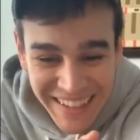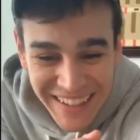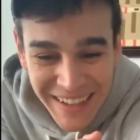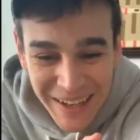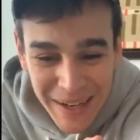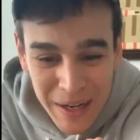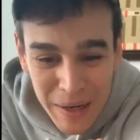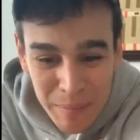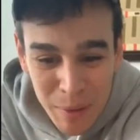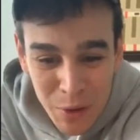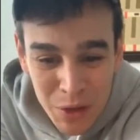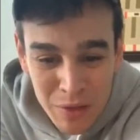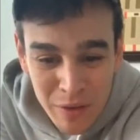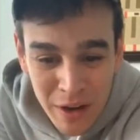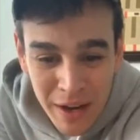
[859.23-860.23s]

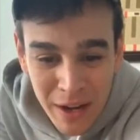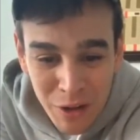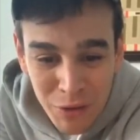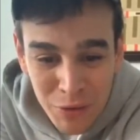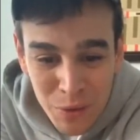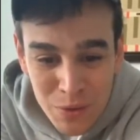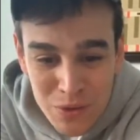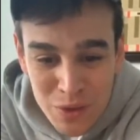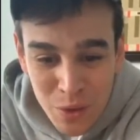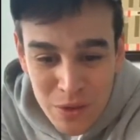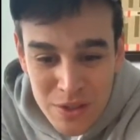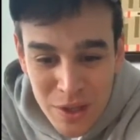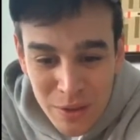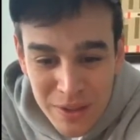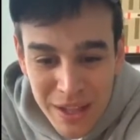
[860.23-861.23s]
Both of our health food stores
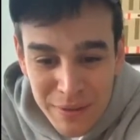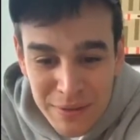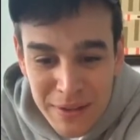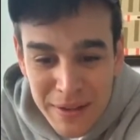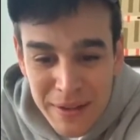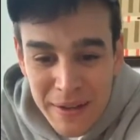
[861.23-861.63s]
go left.